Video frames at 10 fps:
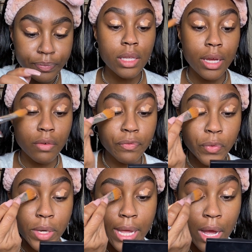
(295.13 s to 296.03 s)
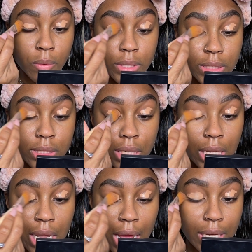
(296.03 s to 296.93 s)
Like, 40 hours is a
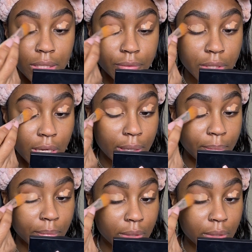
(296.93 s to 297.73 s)
lot of time.